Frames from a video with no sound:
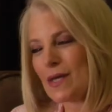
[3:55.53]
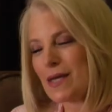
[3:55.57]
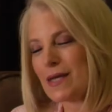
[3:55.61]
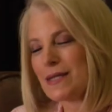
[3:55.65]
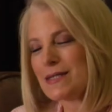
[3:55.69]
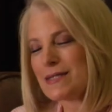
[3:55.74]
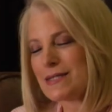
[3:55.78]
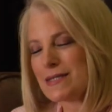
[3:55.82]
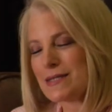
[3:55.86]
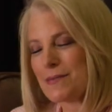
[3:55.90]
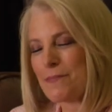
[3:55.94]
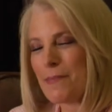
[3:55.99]

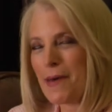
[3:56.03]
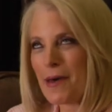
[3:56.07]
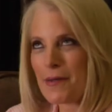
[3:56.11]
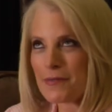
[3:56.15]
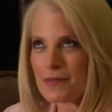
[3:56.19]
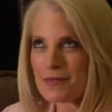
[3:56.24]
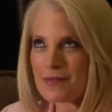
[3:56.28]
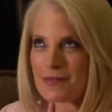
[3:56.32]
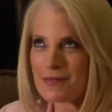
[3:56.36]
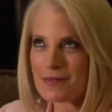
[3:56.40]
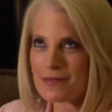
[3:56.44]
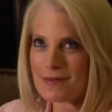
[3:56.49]
It's about
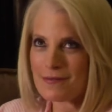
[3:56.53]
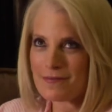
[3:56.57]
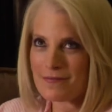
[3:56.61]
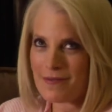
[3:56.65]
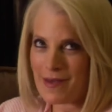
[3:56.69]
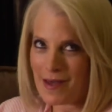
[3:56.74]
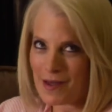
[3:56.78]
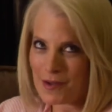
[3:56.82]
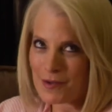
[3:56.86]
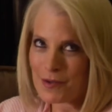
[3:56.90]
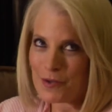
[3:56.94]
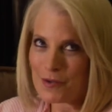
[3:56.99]
the
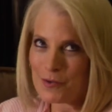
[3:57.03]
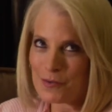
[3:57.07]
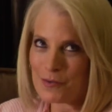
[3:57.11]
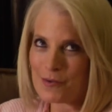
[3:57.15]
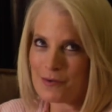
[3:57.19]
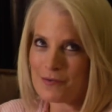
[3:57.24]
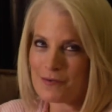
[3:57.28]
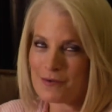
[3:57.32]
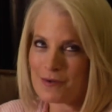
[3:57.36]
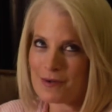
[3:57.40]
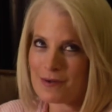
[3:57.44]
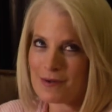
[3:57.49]
value
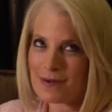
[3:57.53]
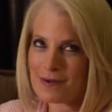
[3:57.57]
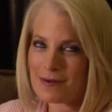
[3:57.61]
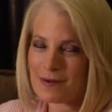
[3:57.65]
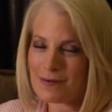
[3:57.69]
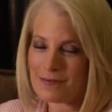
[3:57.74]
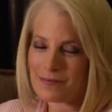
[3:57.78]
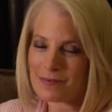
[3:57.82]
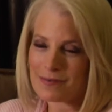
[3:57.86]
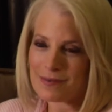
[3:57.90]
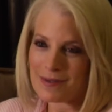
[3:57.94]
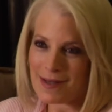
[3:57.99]
of,
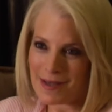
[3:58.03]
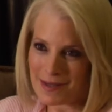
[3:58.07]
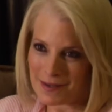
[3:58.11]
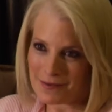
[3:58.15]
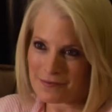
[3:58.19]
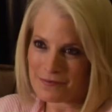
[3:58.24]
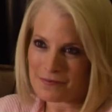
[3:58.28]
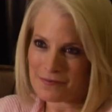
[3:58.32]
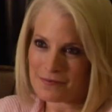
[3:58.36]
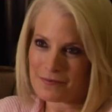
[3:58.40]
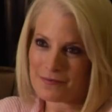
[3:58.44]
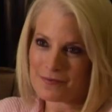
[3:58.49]
of
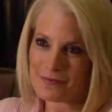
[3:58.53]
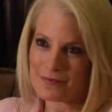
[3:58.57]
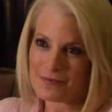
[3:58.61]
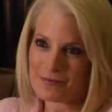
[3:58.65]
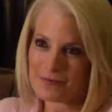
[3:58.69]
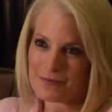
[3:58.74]
life.